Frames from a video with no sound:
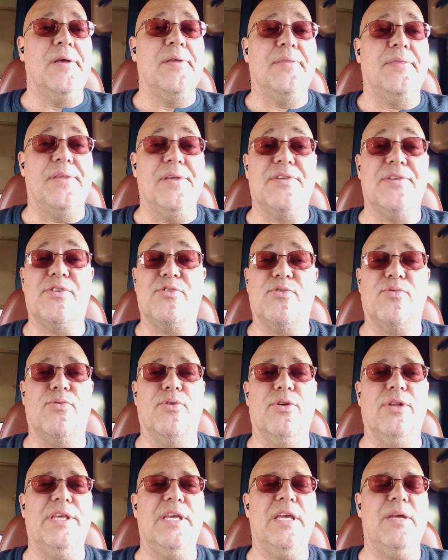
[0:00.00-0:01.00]
This is
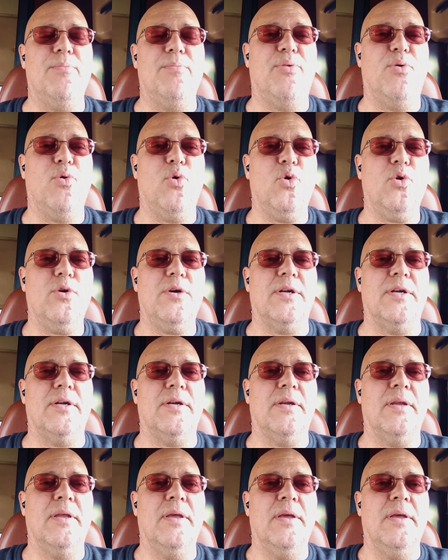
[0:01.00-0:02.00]
really
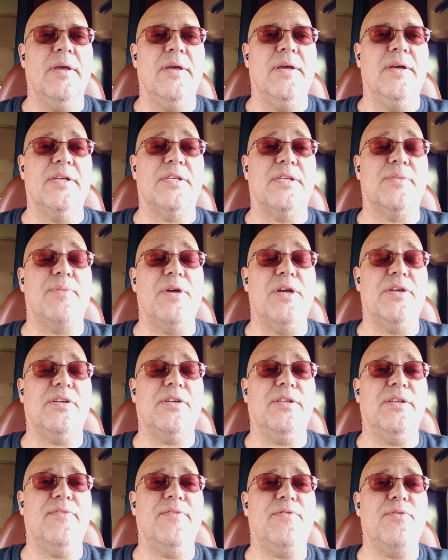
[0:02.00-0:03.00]
important,
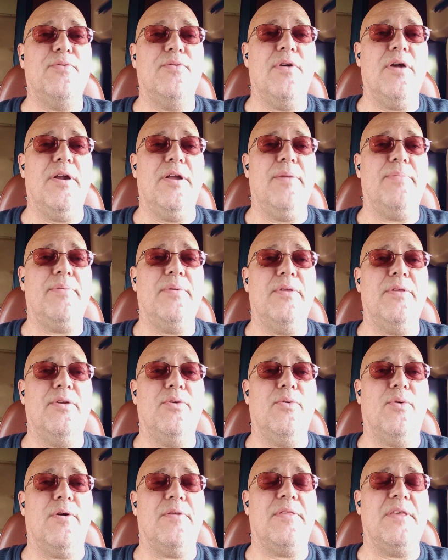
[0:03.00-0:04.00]
especially if you run up in the
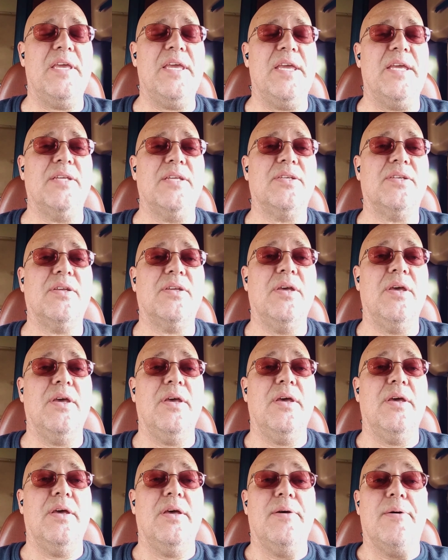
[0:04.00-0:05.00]
Northeast,
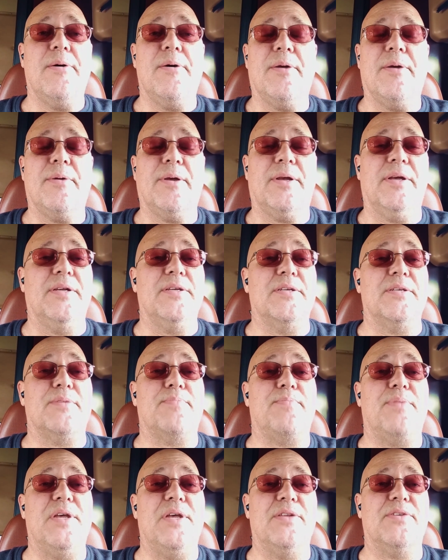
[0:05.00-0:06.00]
because
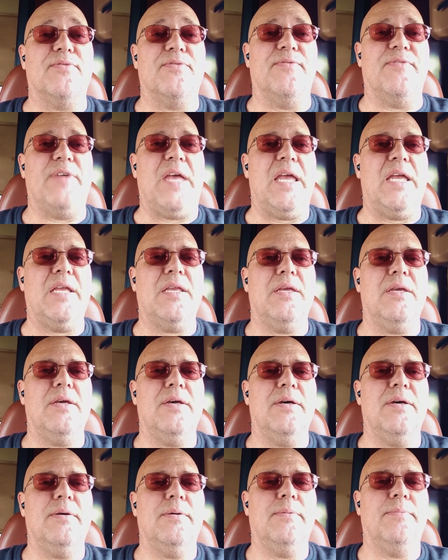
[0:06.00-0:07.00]

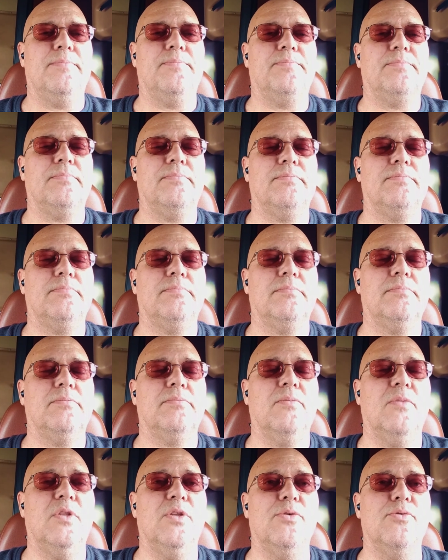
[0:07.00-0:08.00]
Pennsylvania,
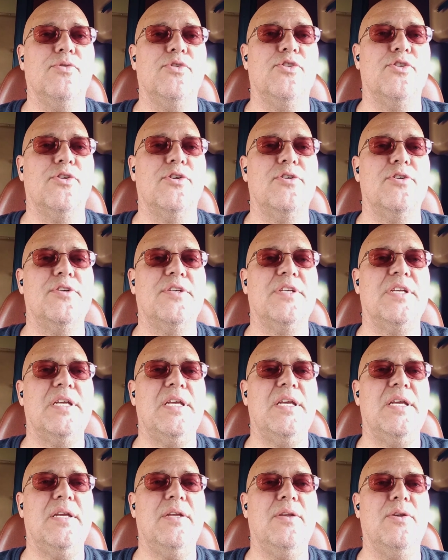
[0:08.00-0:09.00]
New
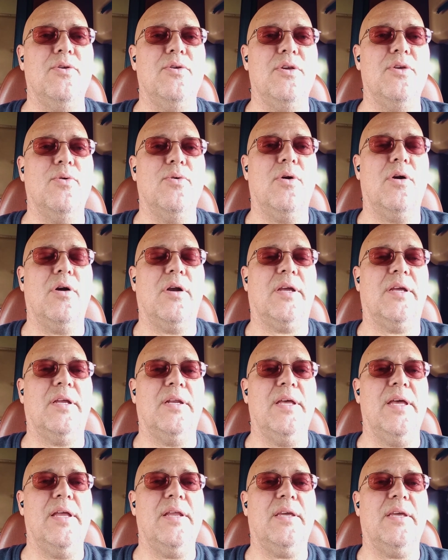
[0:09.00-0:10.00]
Jersey, New York,
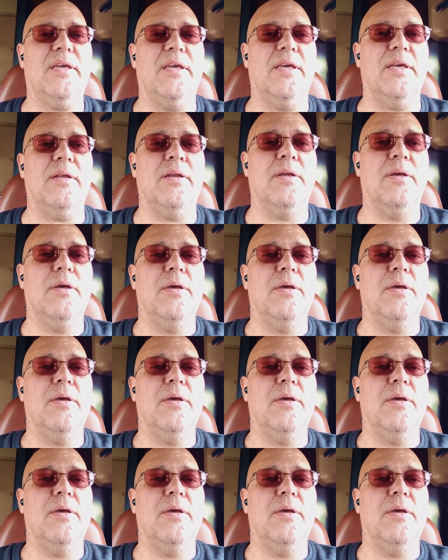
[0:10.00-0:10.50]
Connecticut